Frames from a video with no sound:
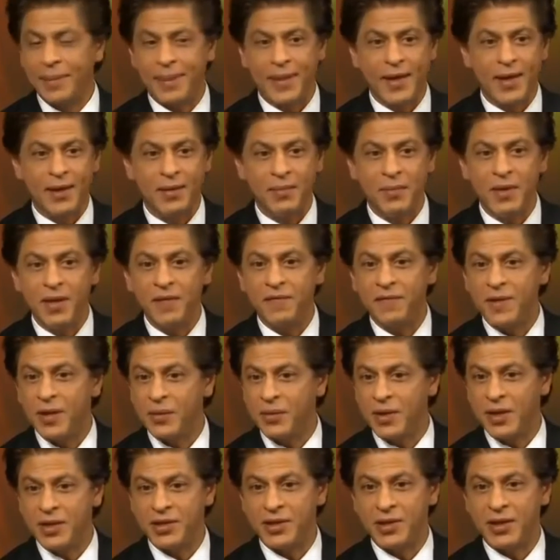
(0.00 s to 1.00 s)
And Mir
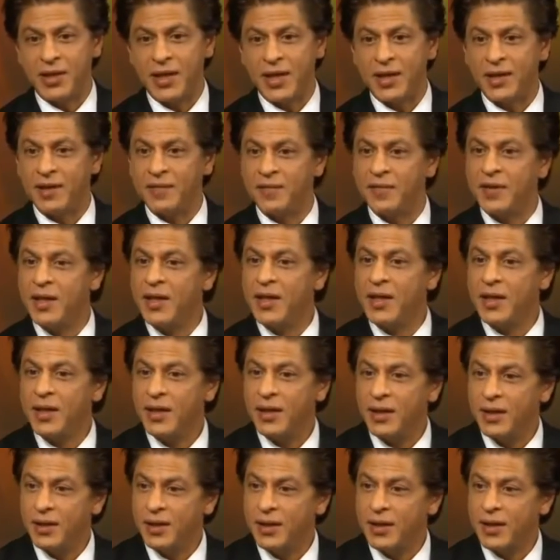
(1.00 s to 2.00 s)
Foundation kind of
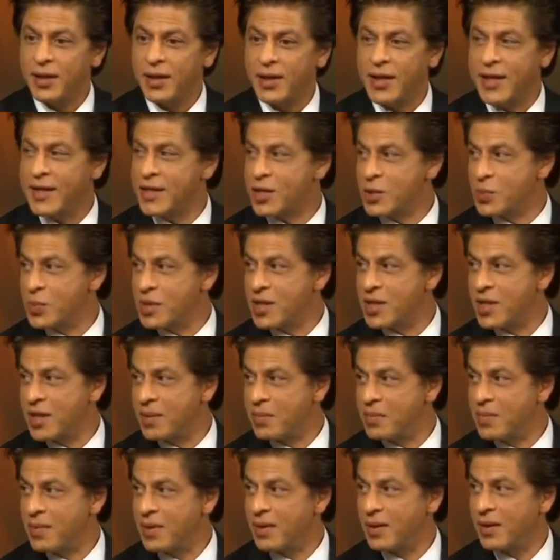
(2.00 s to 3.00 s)
connects with
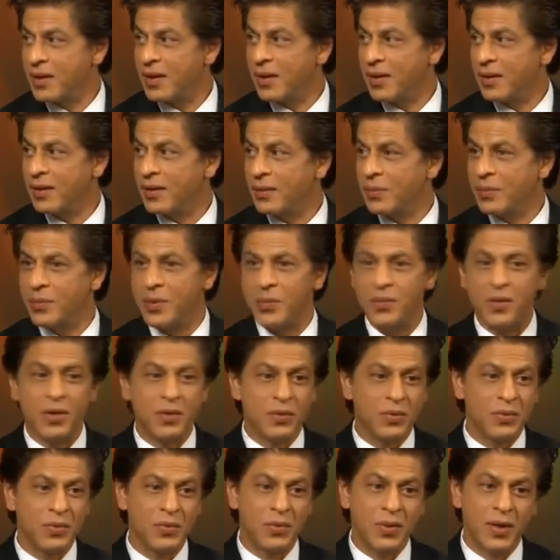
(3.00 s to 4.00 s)
them. And we
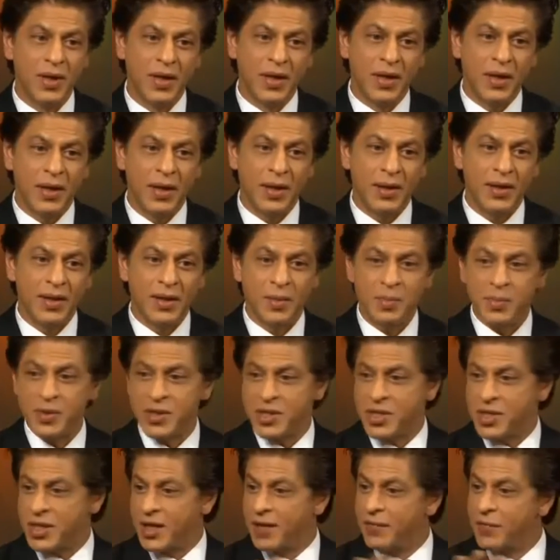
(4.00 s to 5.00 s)
want to
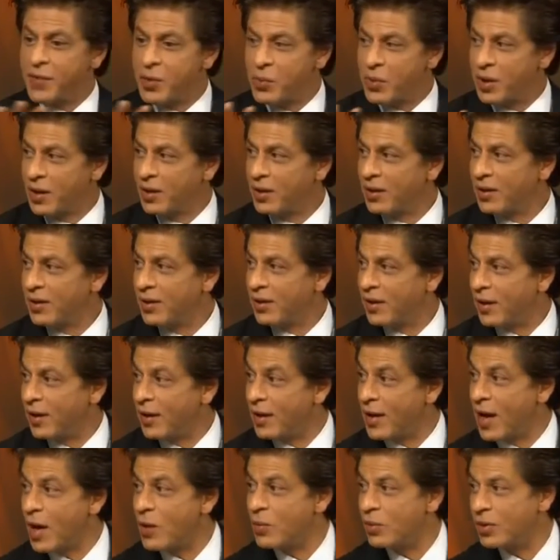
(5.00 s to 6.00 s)
encompass everyone
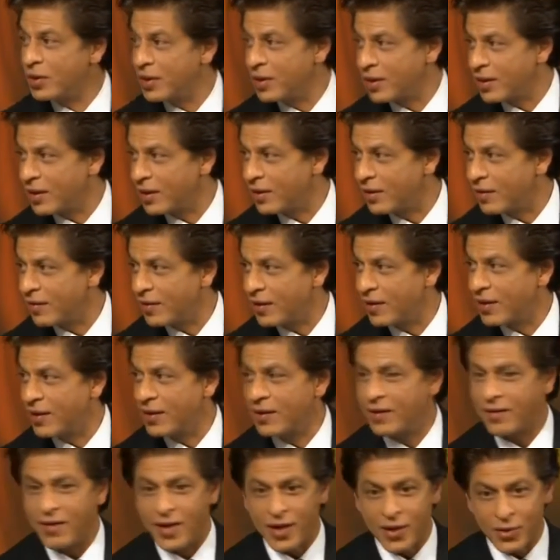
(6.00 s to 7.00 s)
around the country
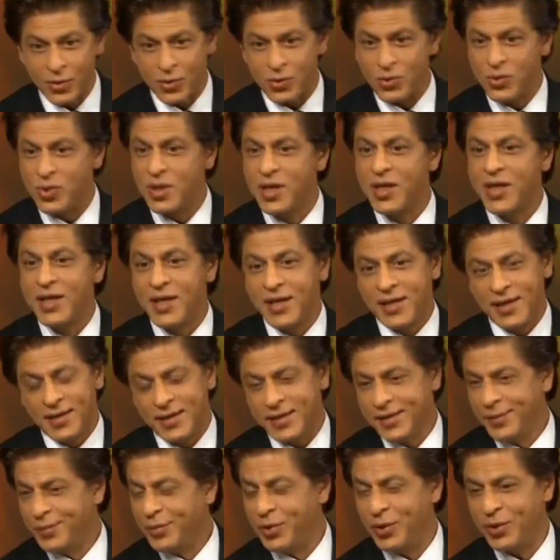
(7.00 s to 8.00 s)
and try to,
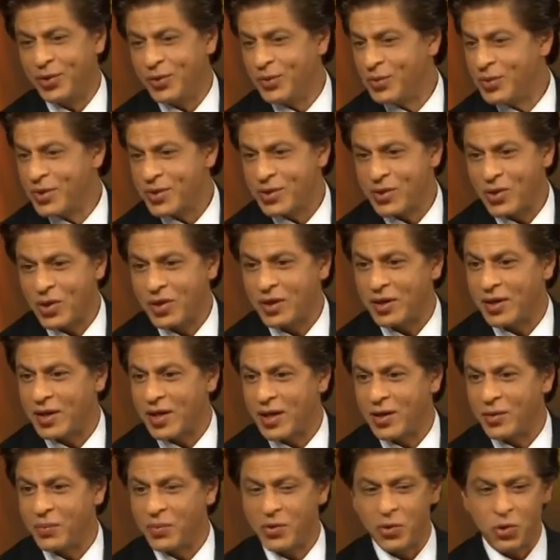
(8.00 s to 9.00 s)
sort it
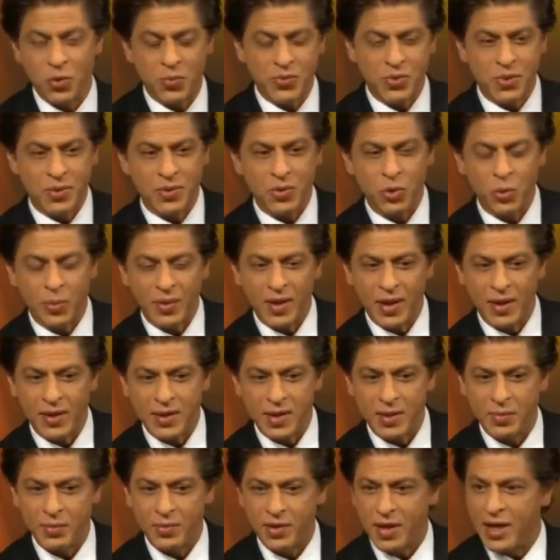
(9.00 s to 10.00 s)
out. We hope so, opening
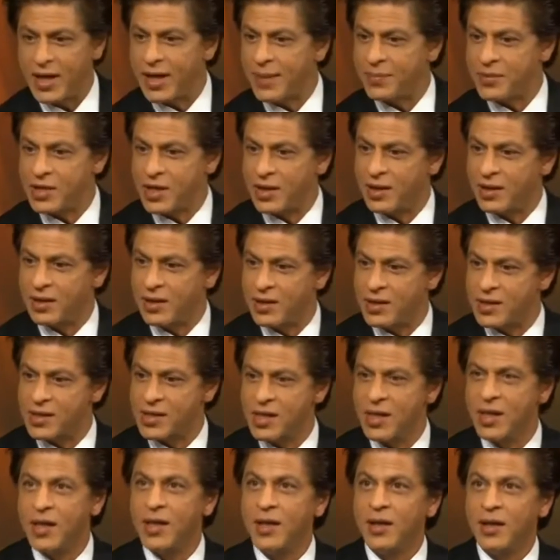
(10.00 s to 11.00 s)
some rehab
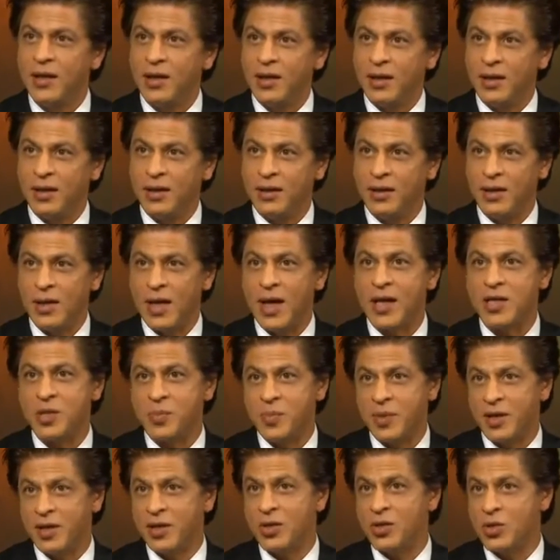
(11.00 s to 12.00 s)
centers. The
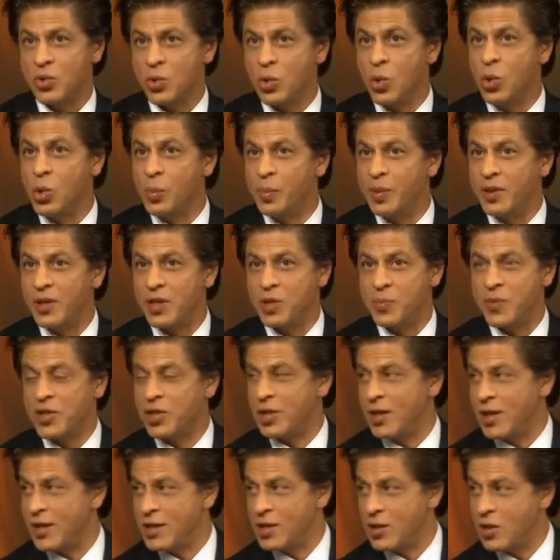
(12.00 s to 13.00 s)
last bit is to open a
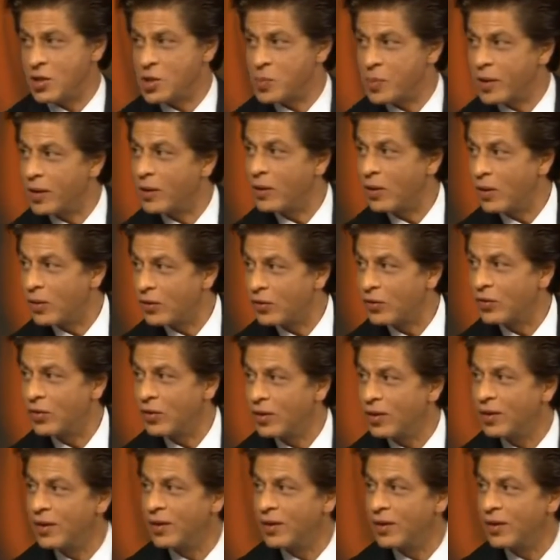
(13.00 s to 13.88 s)
specialized hospital also.